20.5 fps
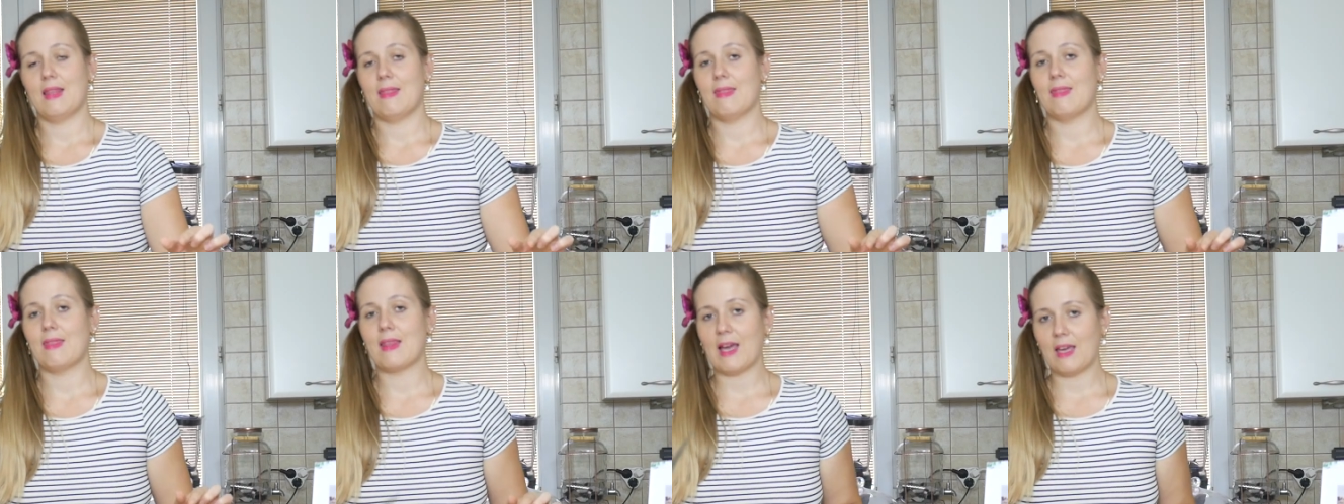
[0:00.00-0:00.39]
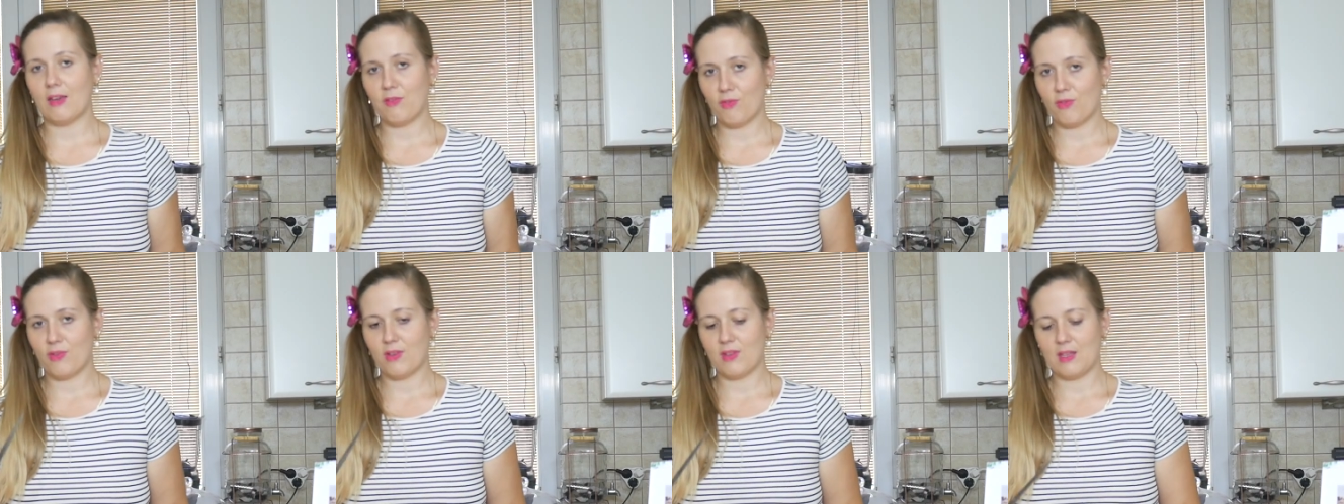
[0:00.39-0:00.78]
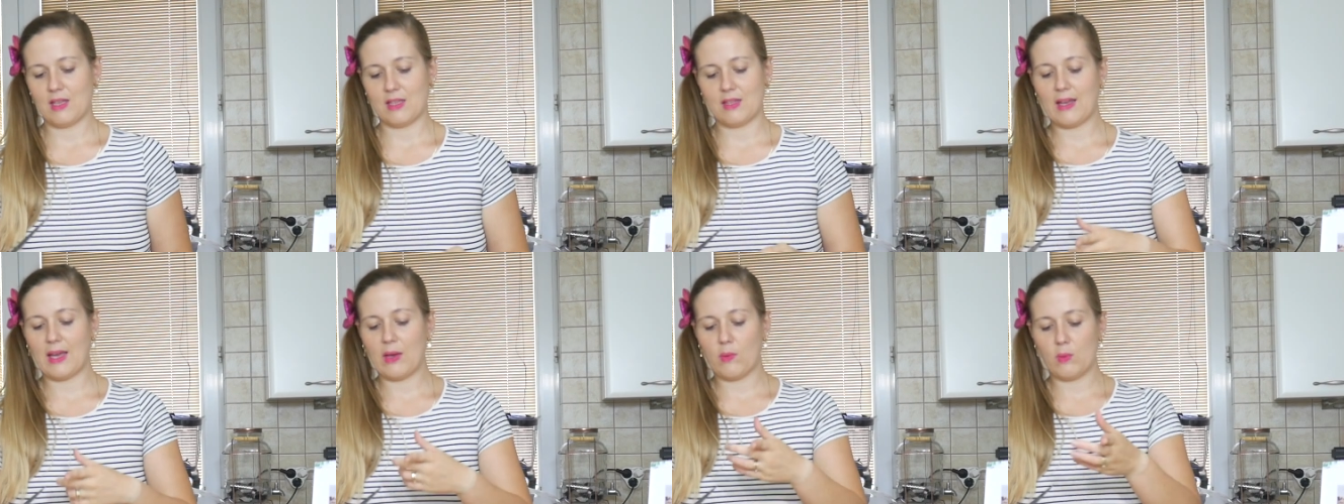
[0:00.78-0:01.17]
knife
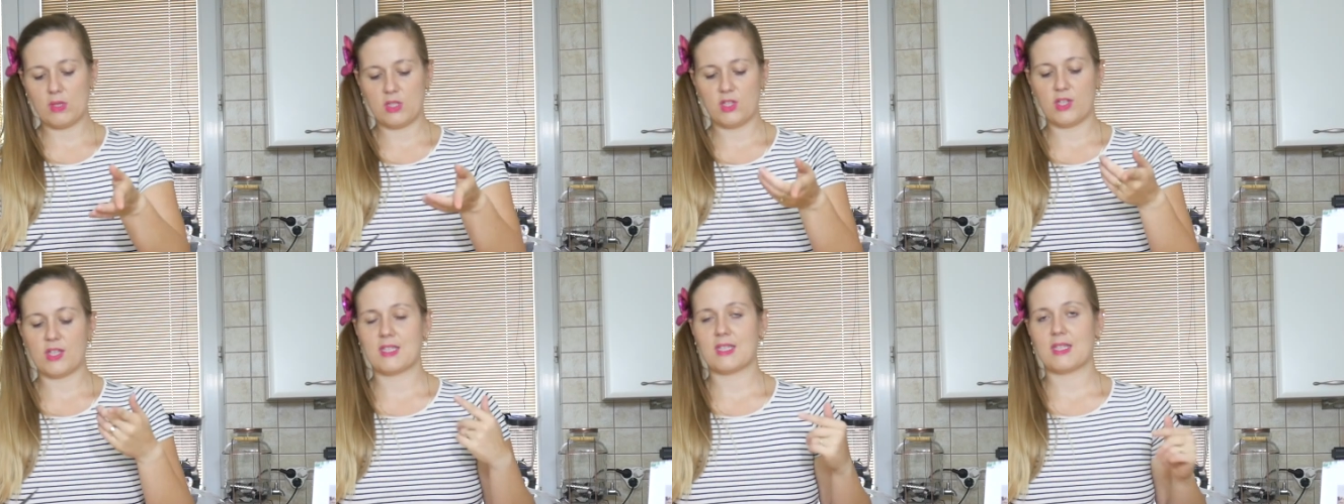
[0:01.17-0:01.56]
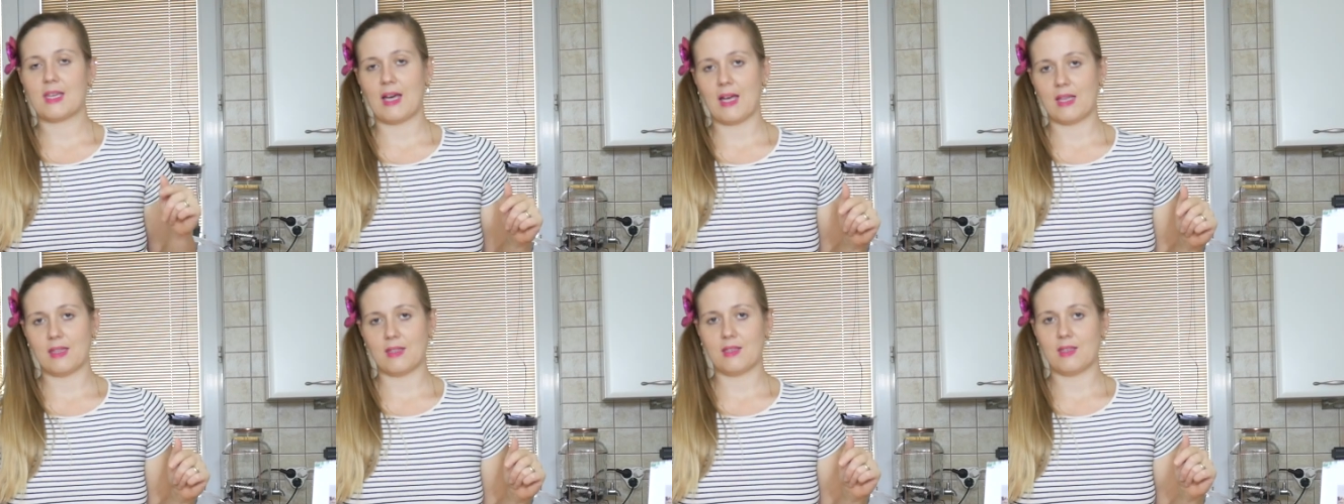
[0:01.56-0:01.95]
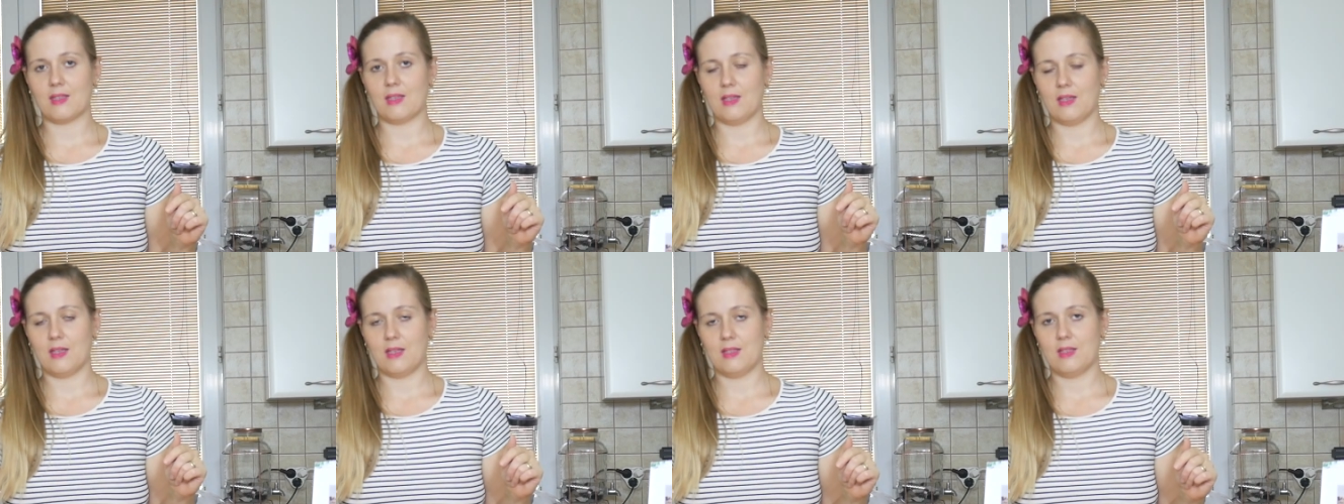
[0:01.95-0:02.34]
that I will just cut
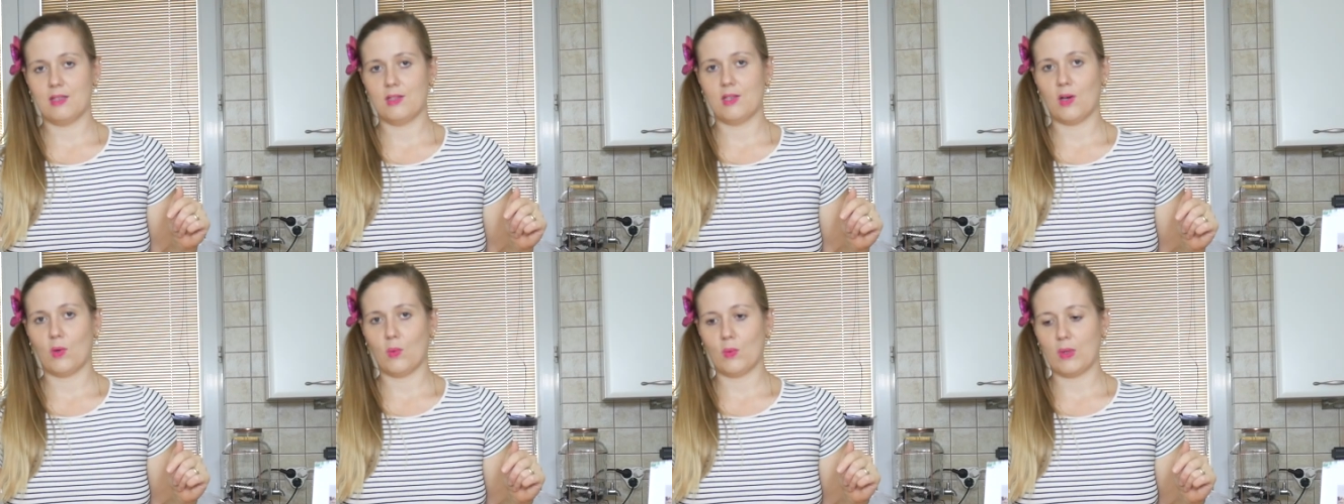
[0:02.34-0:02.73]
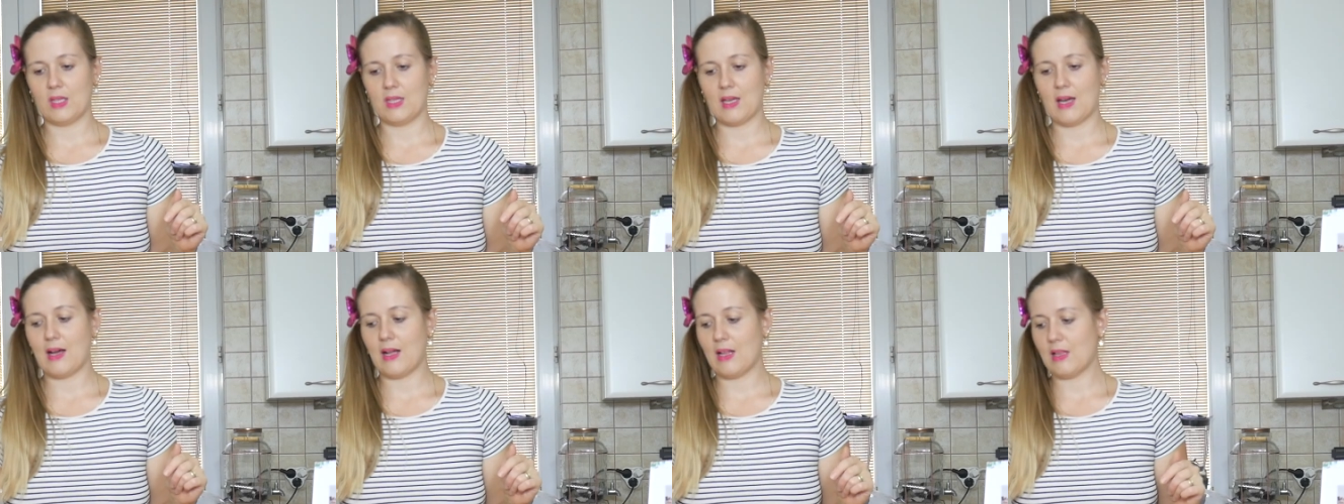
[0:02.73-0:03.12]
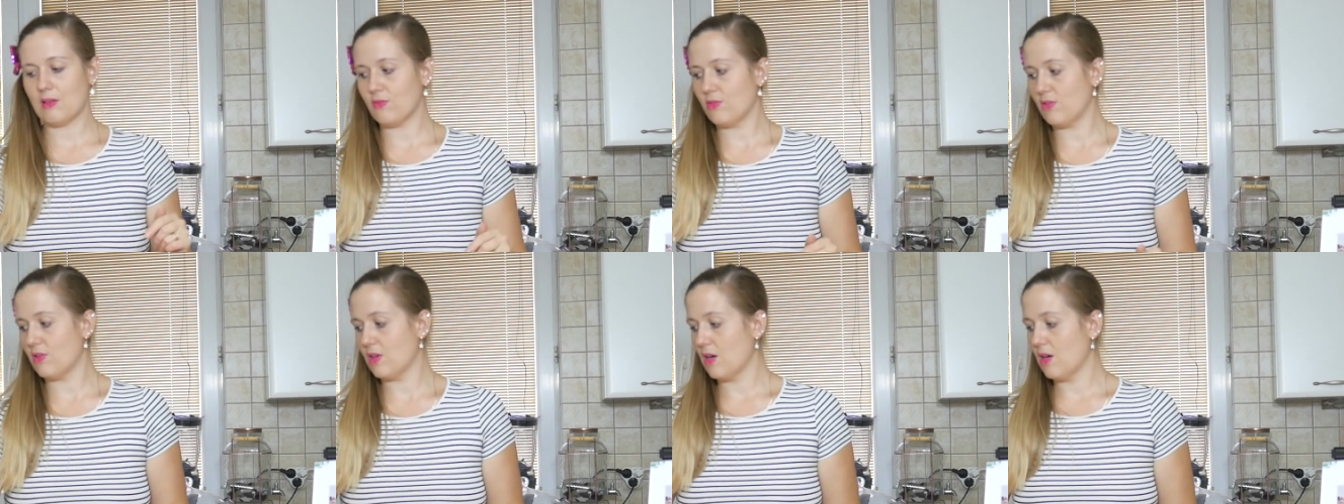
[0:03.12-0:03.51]
the dough in half.